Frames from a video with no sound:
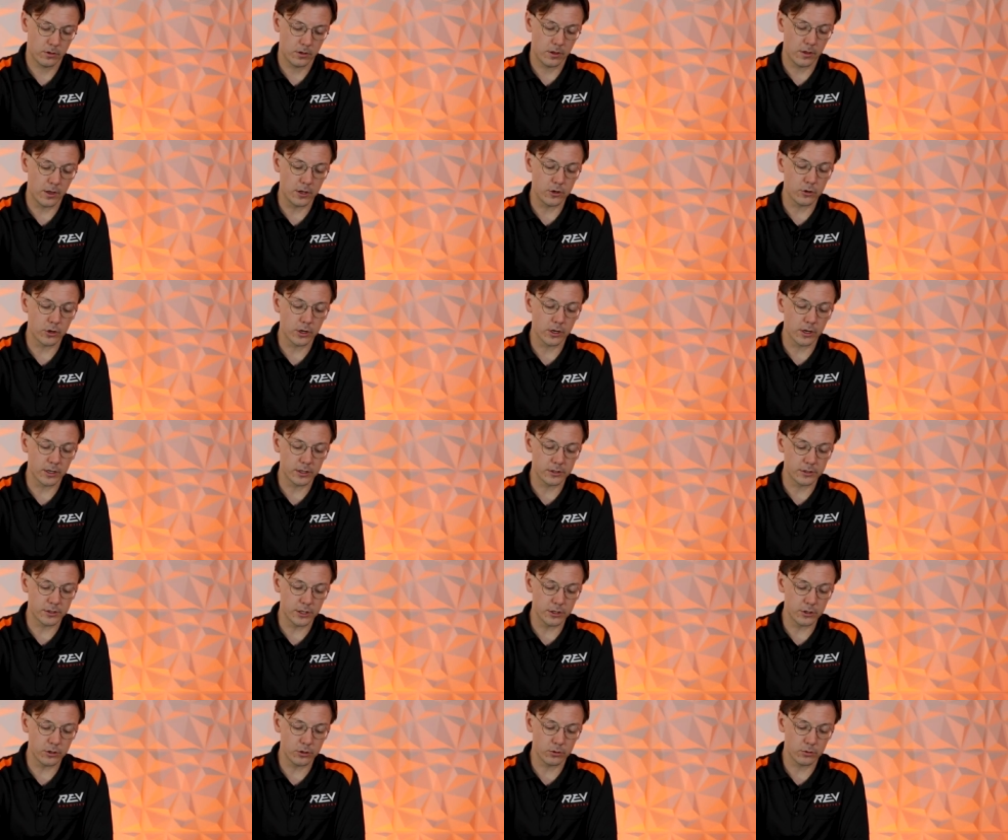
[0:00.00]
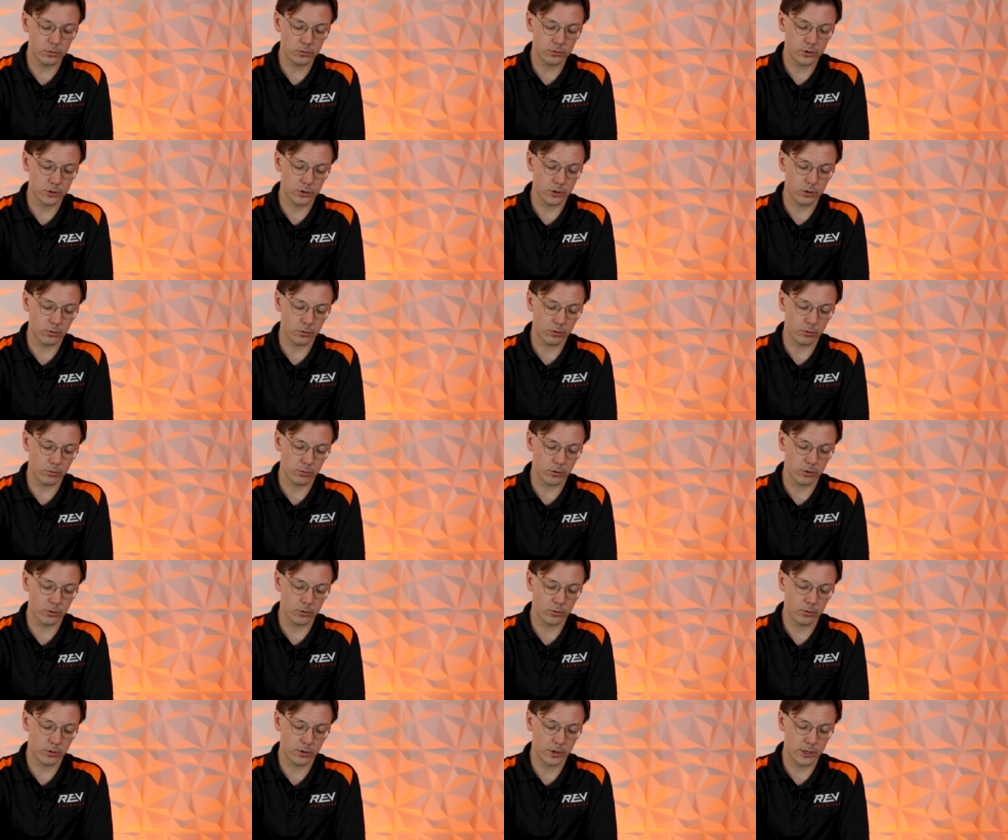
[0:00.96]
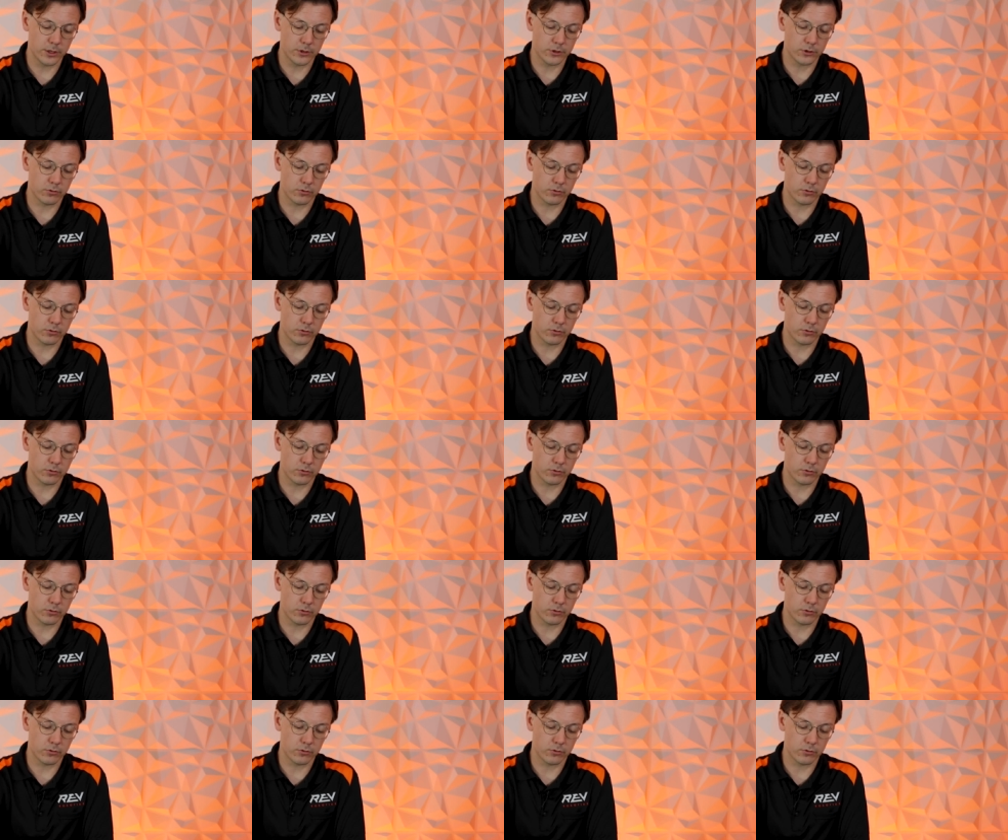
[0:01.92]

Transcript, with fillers: And then you can continue to go through and